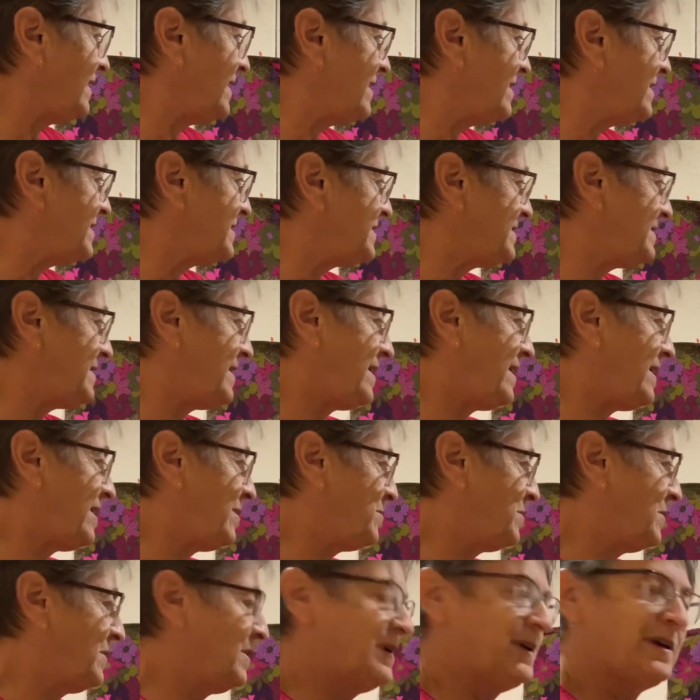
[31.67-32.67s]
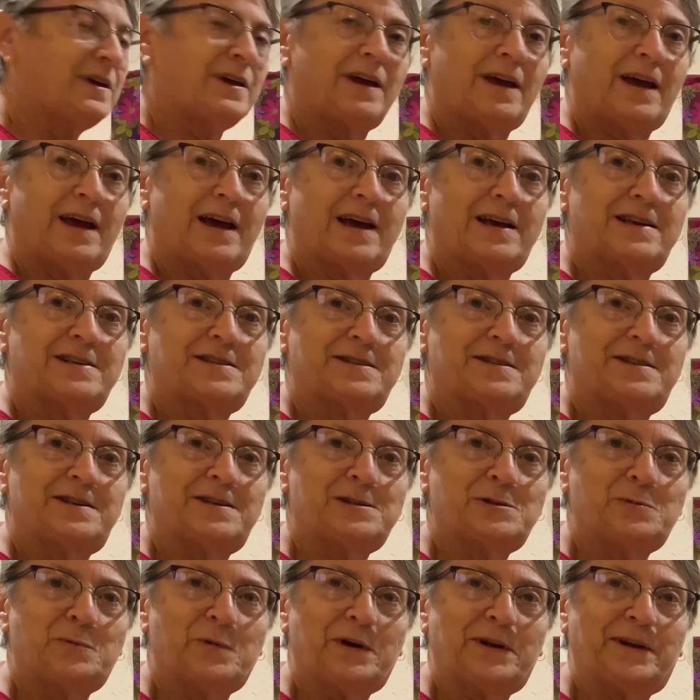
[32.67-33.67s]
the same as
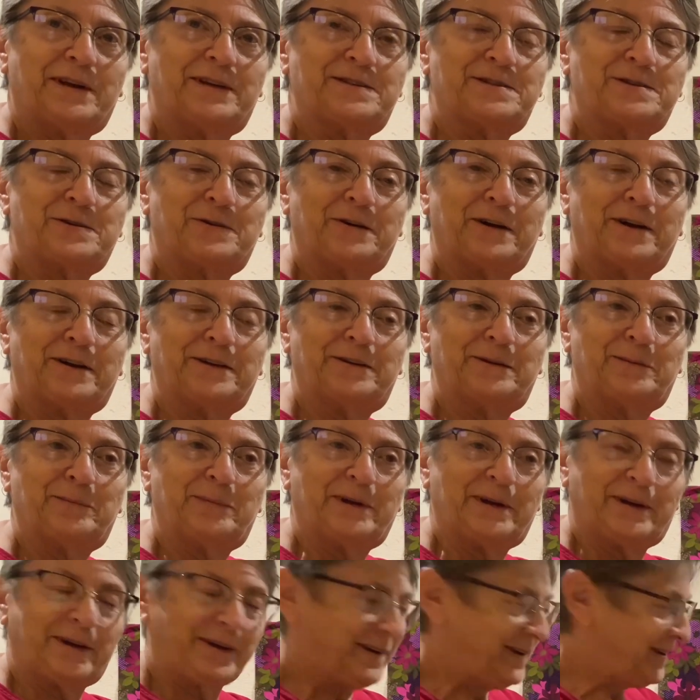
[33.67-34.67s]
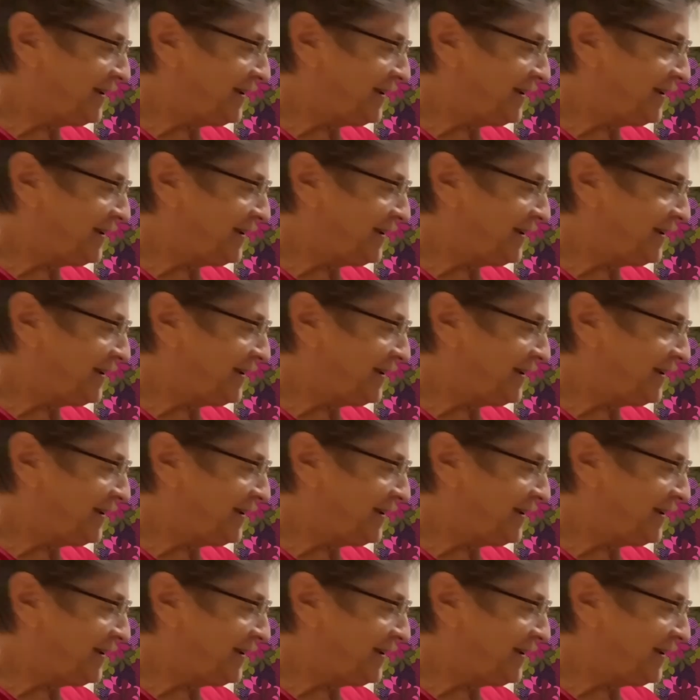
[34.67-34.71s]
this one is going to be.